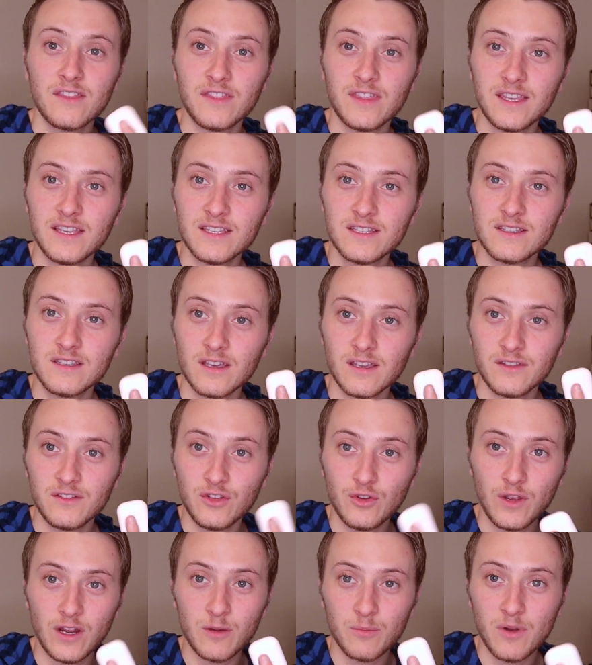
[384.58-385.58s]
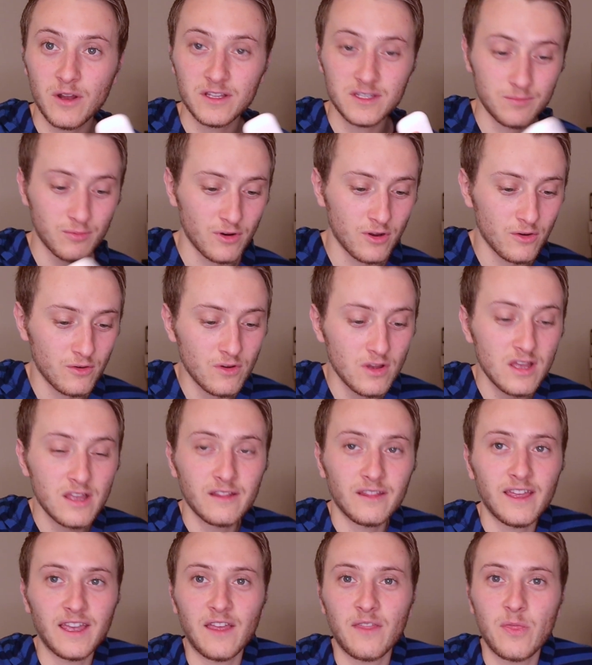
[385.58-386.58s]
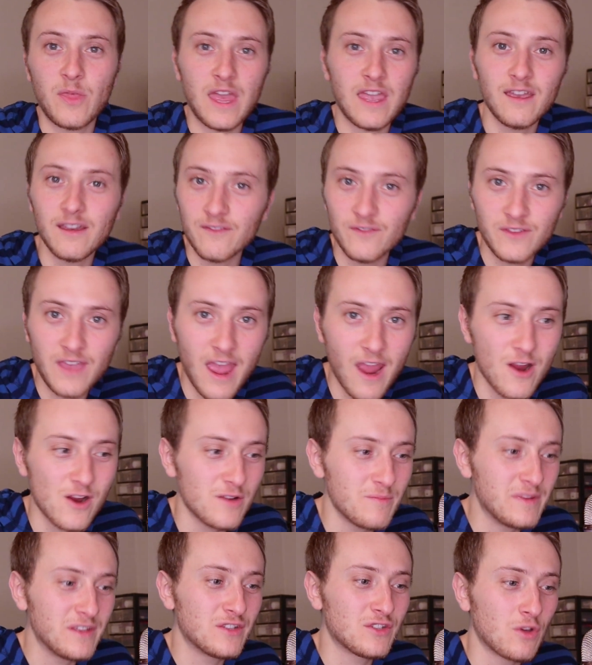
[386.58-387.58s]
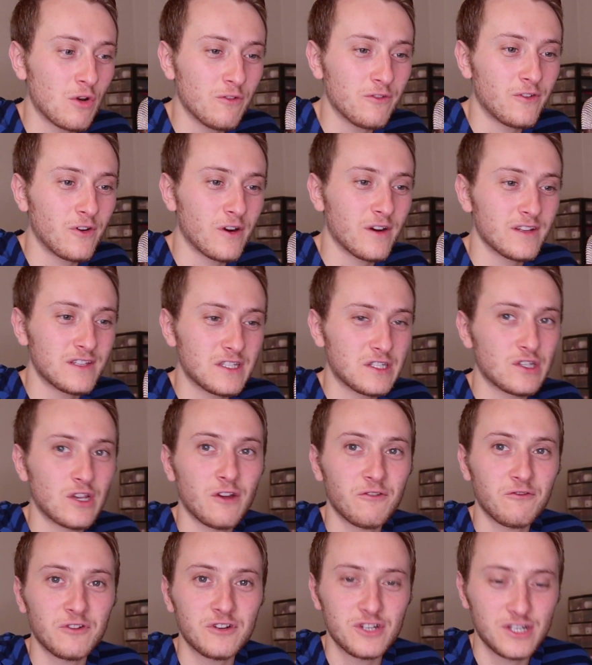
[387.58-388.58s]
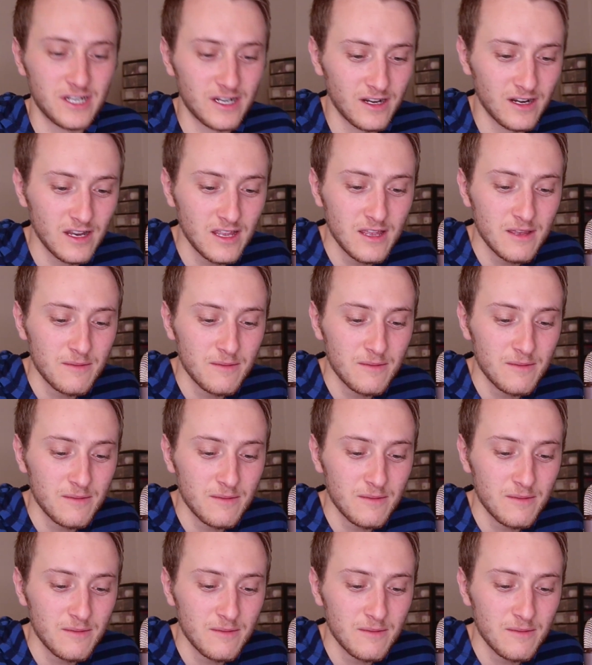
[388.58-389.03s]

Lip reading: these new AirPods Pro, like, they have carried me so far as a software engineer